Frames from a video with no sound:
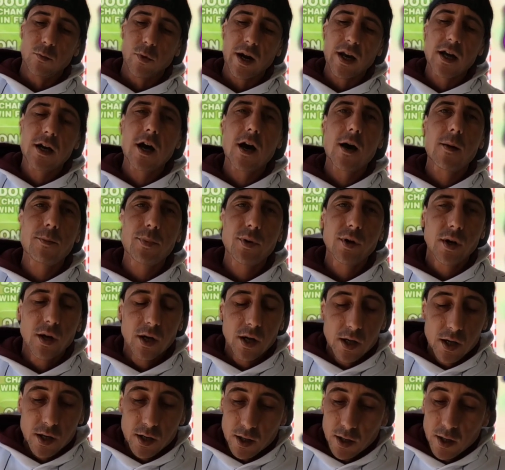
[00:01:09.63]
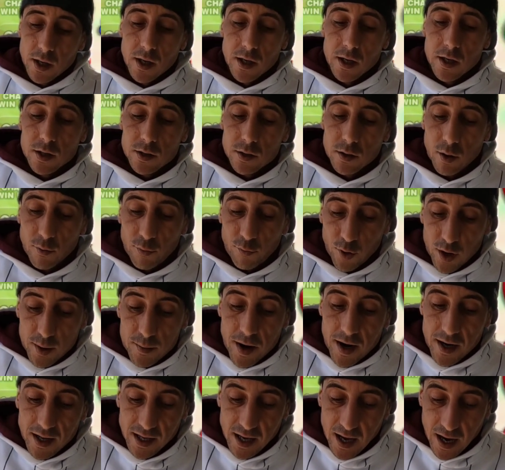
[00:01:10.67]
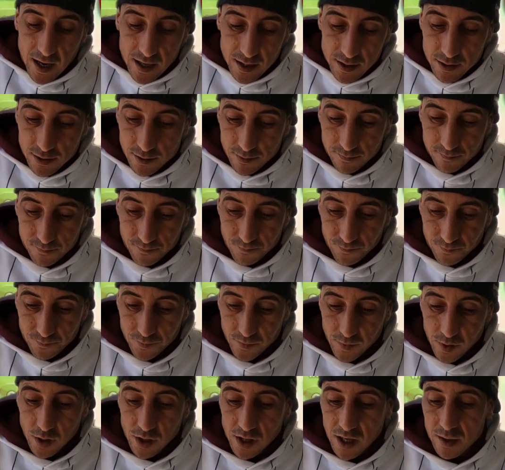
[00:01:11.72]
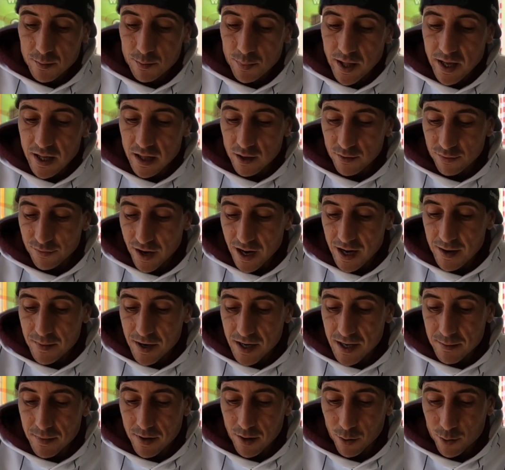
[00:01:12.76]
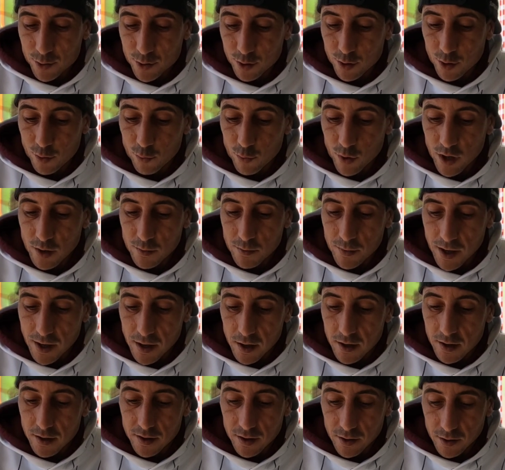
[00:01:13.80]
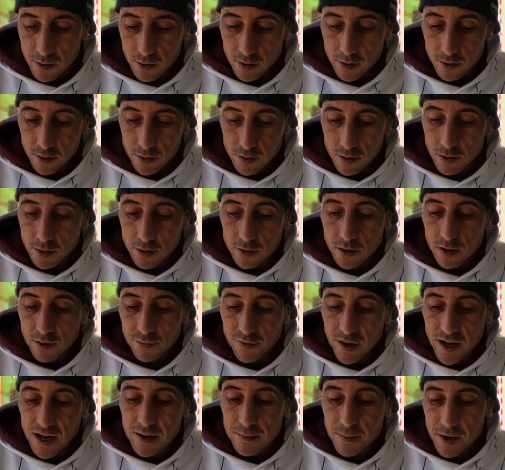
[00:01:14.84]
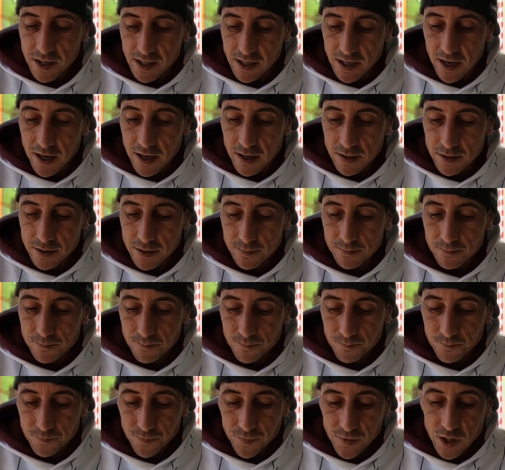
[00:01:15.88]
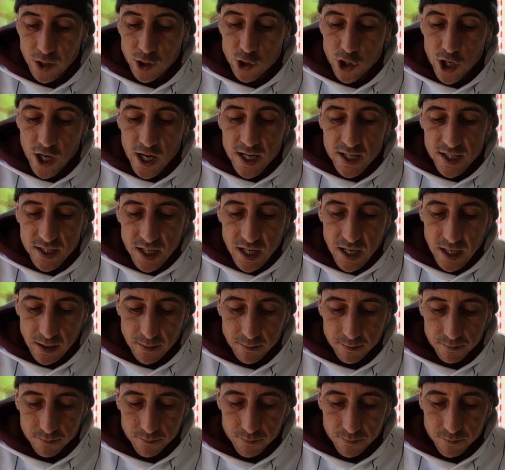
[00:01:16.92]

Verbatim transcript: and rank up. The free money guys, you can play the fake money, but also the real money, uh, the uh, the fake money guys, the GC.